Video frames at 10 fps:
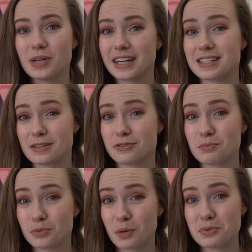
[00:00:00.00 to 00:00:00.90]
you get a
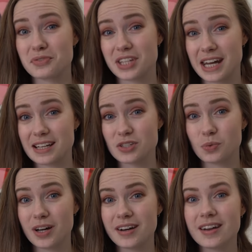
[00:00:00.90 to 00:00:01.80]
different prompt for the next
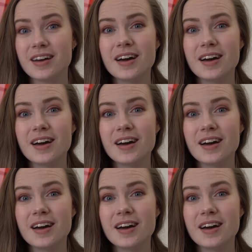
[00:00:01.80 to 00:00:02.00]
one,